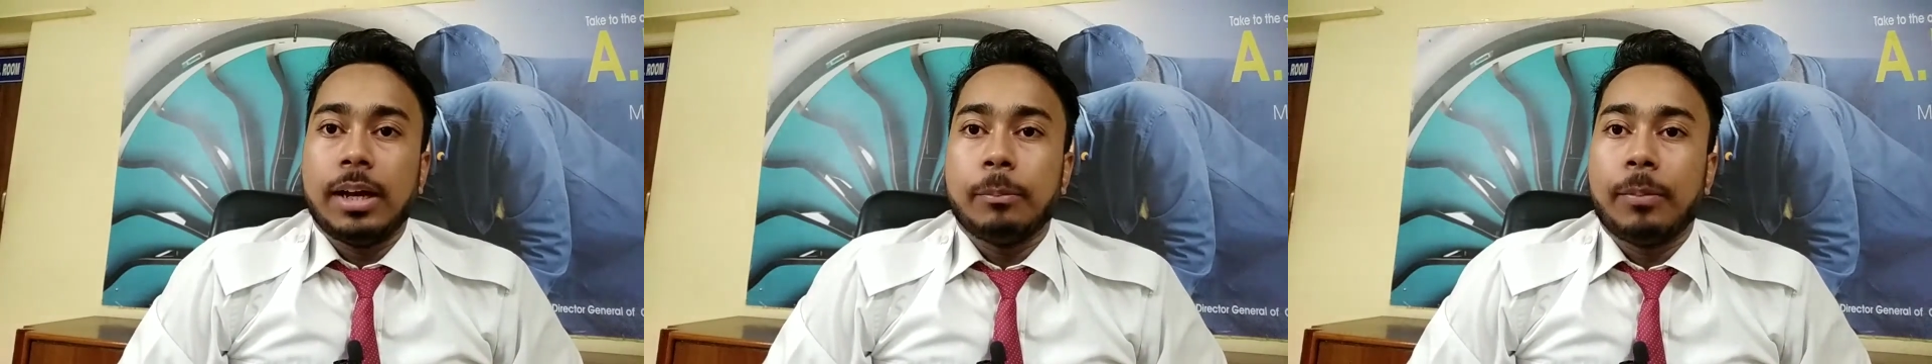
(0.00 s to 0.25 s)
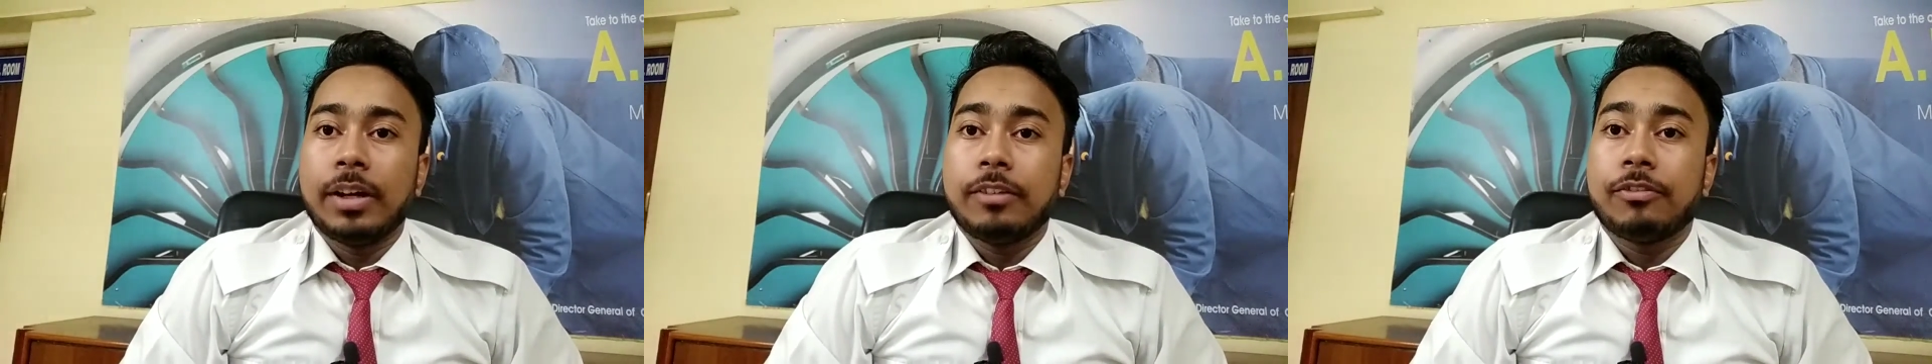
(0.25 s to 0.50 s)

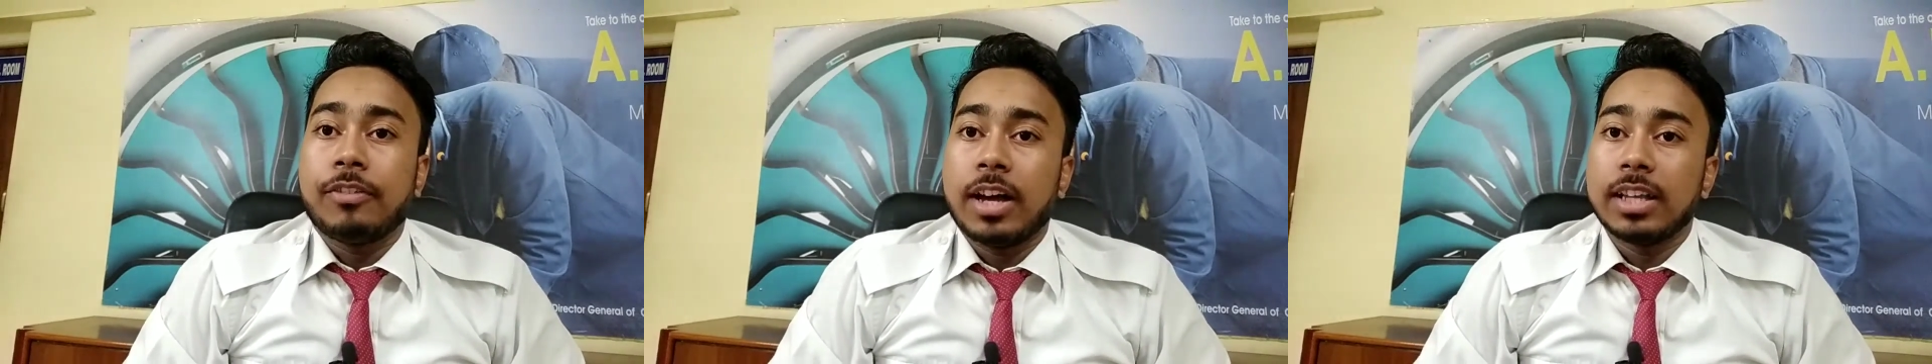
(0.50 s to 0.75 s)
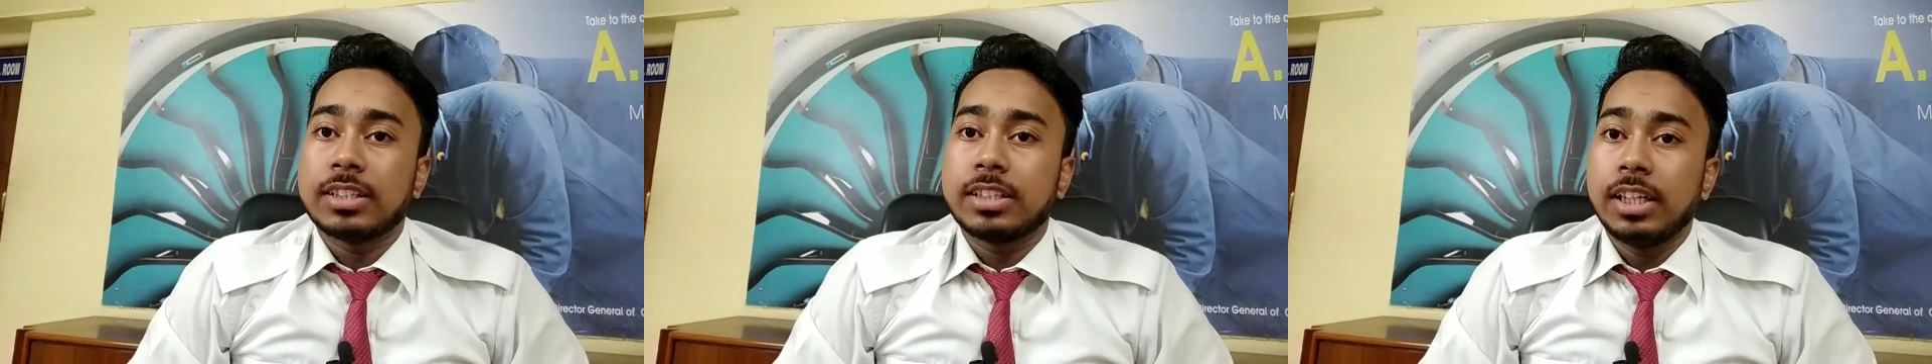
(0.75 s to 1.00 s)
But
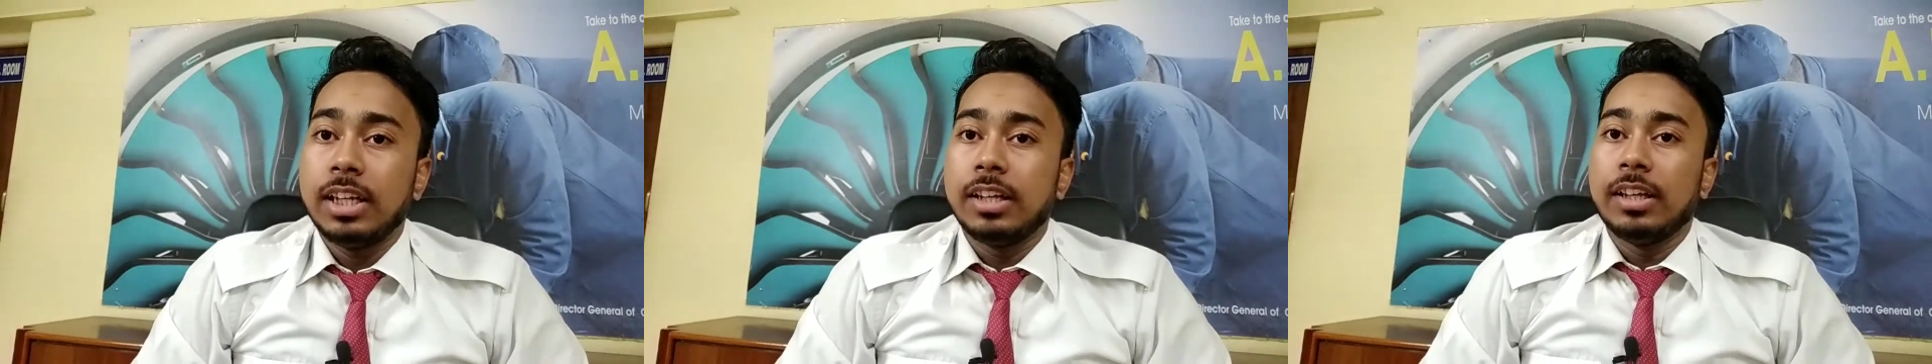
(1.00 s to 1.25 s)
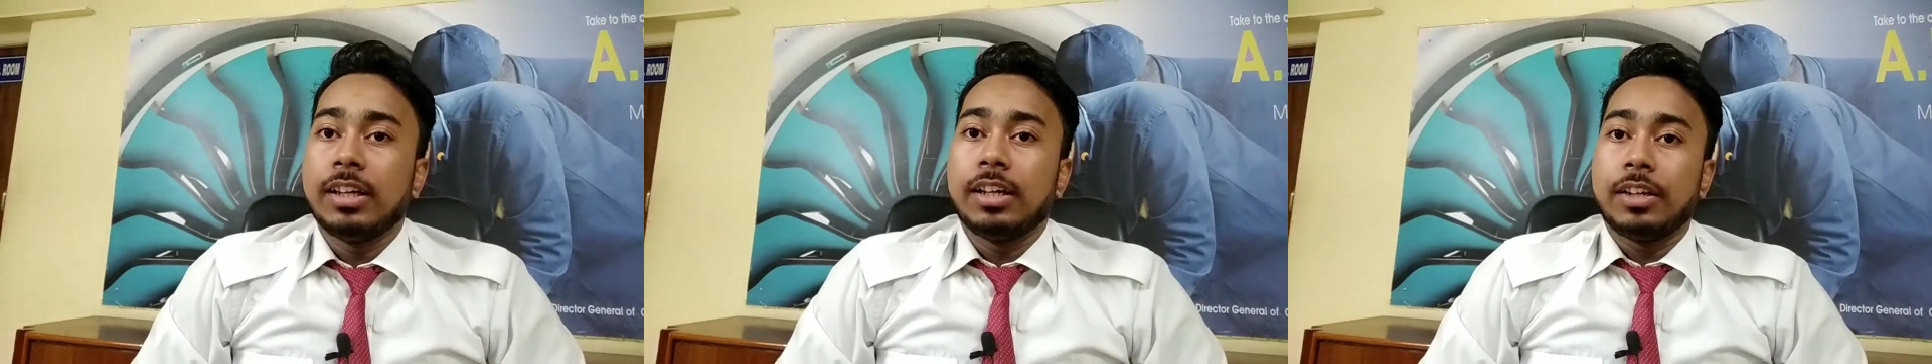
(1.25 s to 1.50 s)
FAA
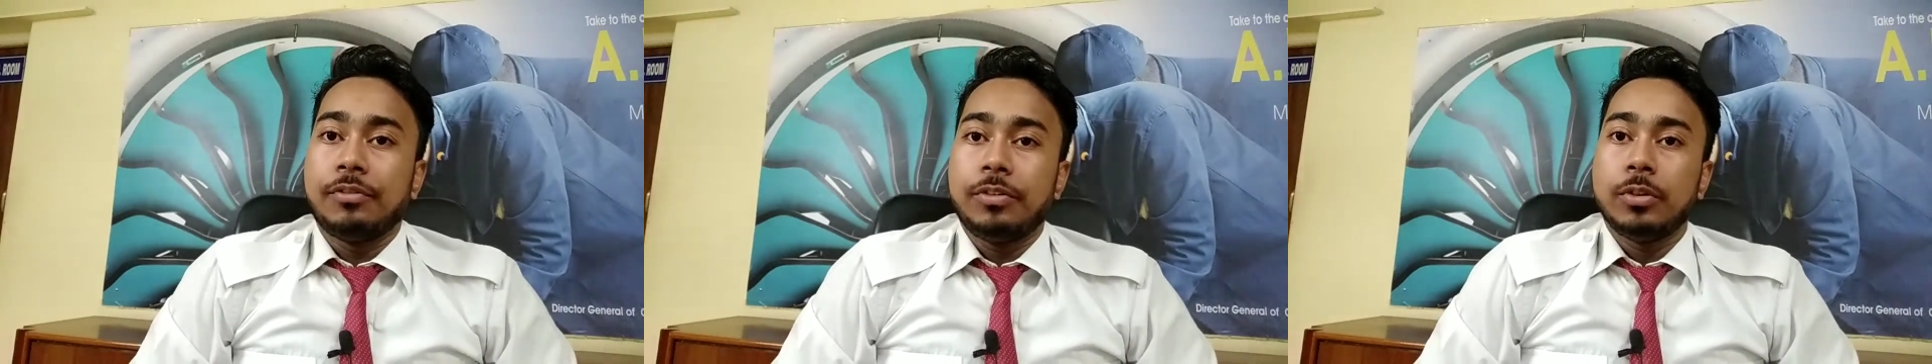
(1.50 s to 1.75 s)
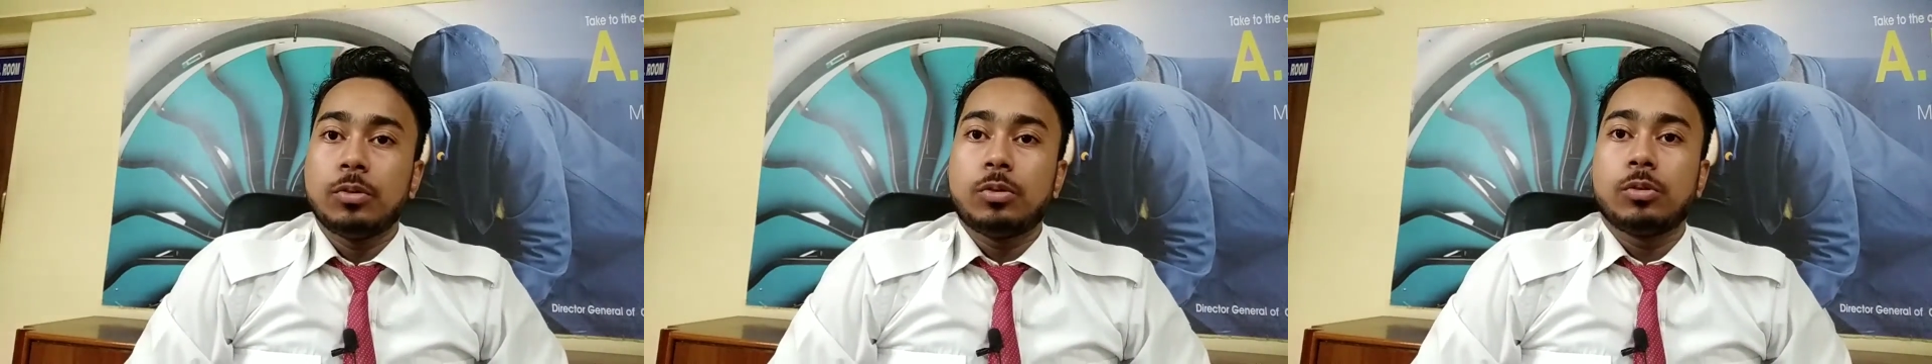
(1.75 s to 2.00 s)
still
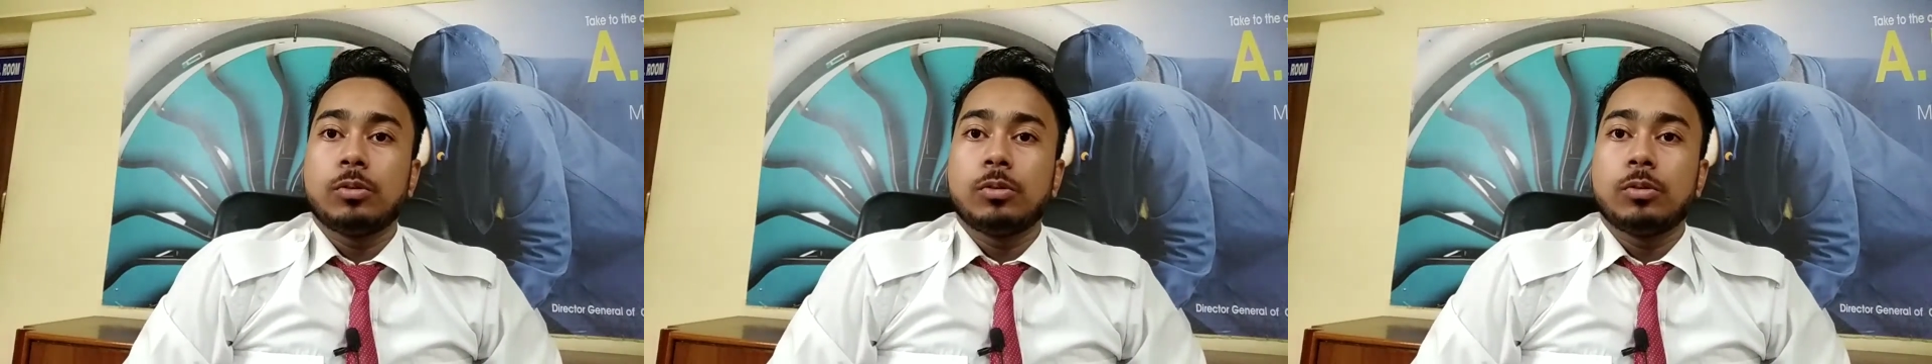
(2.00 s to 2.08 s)
refused